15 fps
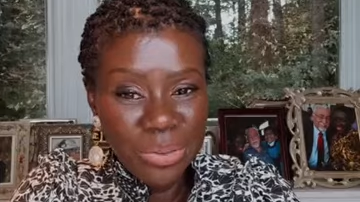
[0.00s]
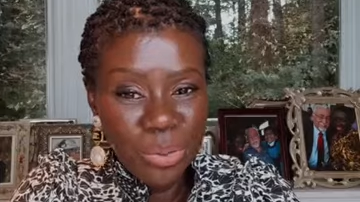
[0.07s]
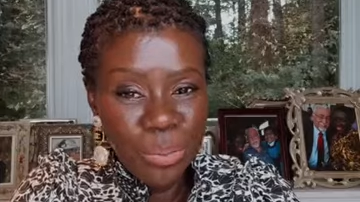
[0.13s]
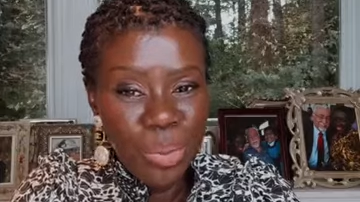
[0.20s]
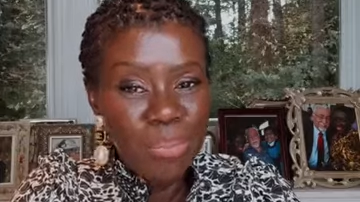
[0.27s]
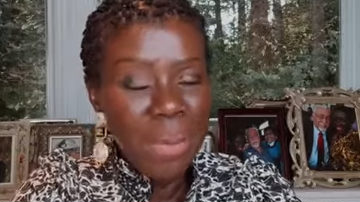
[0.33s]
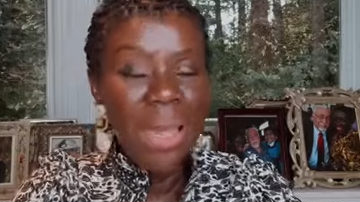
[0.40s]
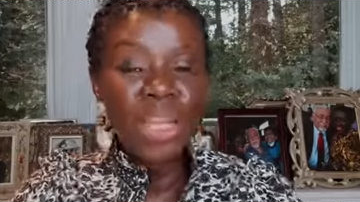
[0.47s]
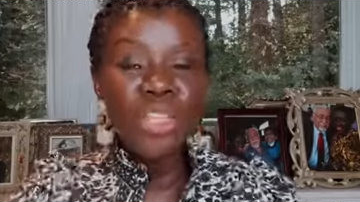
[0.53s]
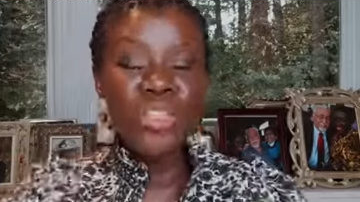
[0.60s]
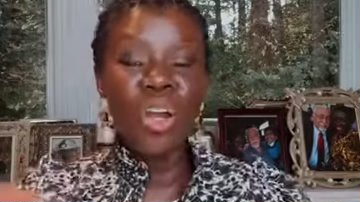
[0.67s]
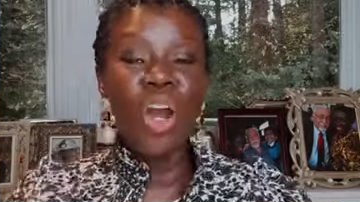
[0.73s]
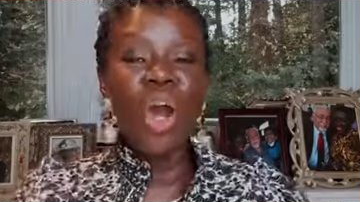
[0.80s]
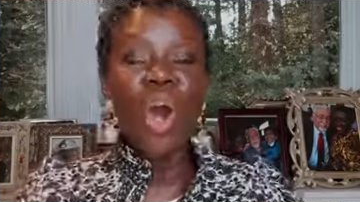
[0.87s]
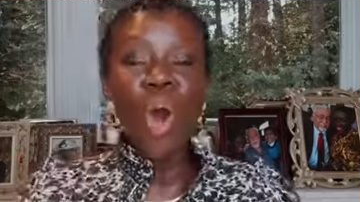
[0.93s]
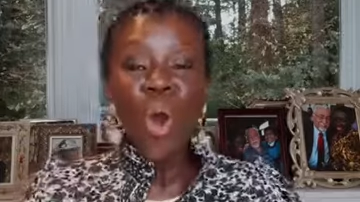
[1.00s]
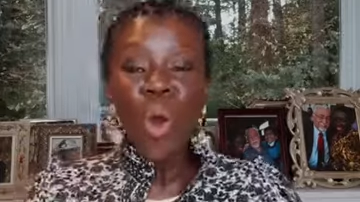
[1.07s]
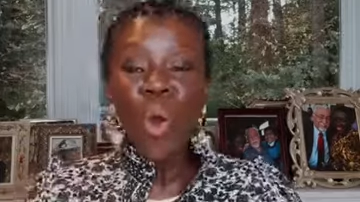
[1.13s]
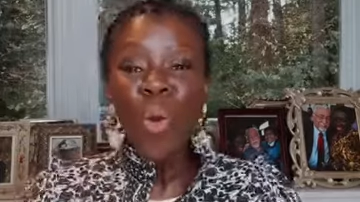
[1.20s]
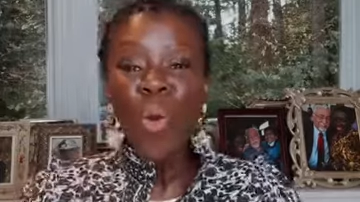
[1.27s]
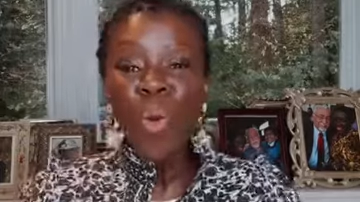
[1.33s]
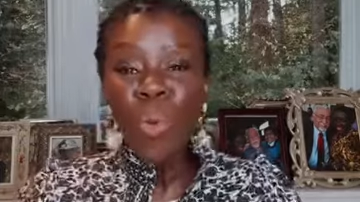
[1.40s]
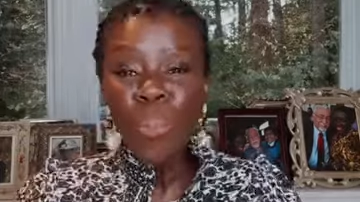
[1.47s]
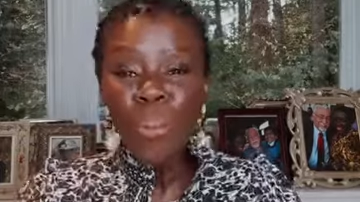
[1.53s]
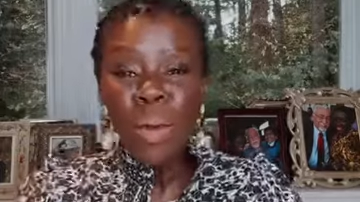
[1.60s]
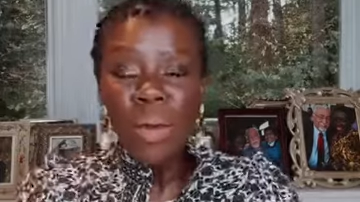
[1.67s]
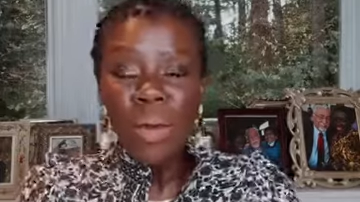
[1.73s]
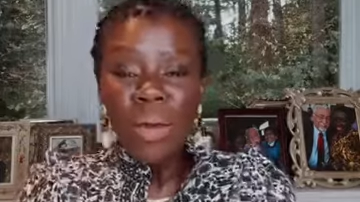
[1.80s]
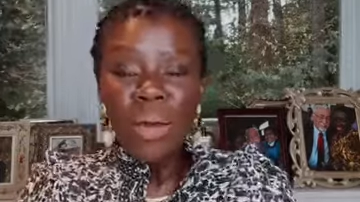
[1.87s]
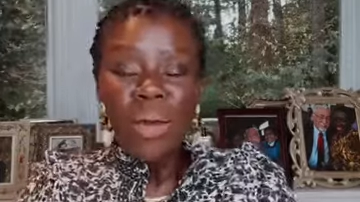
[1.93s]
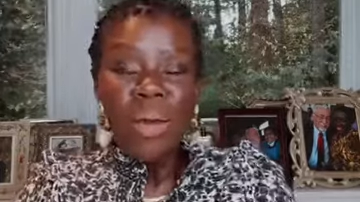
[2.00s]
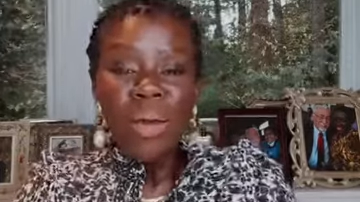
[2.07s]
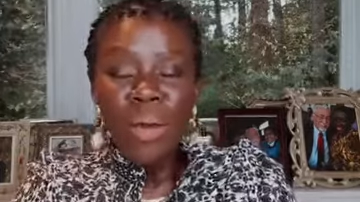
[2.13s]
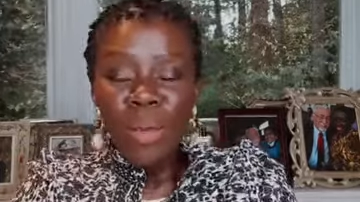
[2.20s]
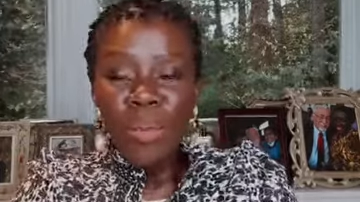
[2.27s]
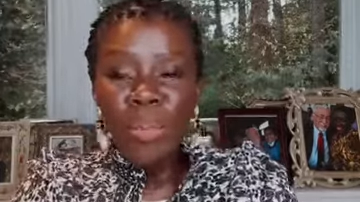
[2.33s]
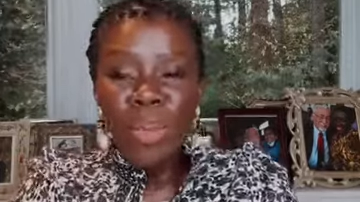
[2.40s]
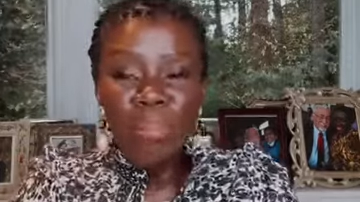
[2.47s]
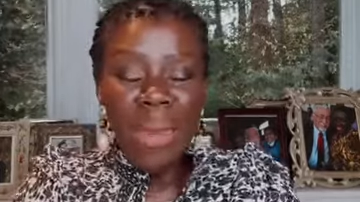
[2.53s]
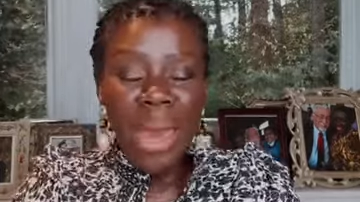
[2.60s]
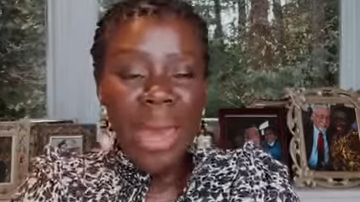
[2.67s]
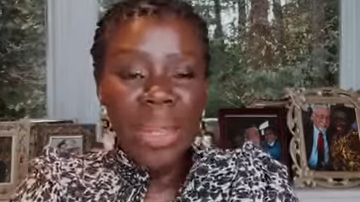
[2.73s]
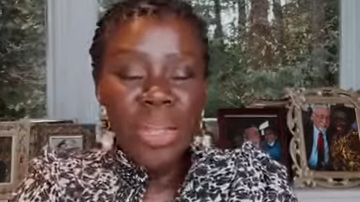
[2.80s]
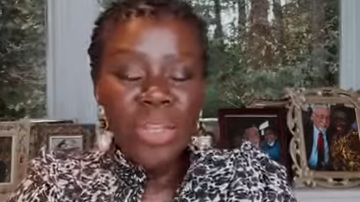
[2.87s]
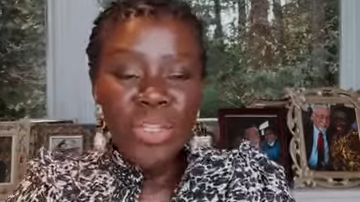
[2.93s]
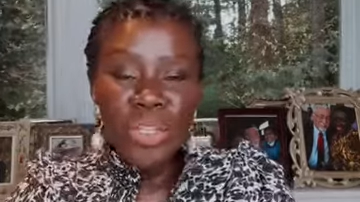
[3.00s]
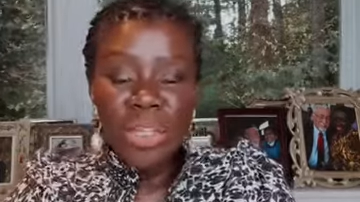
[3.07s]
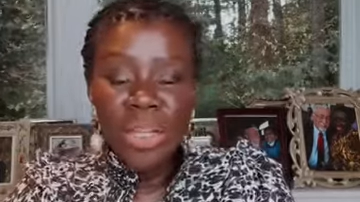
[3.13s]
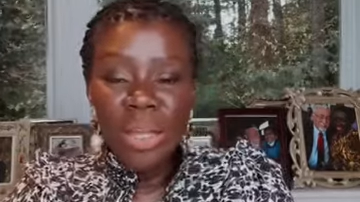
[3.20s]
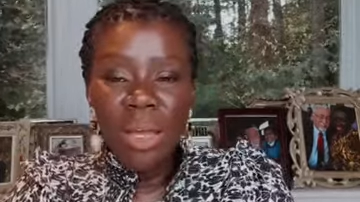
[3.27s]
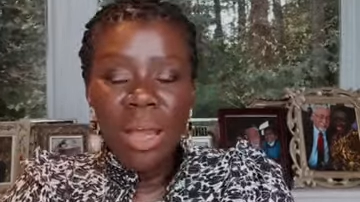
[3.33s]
We manage our home. We manage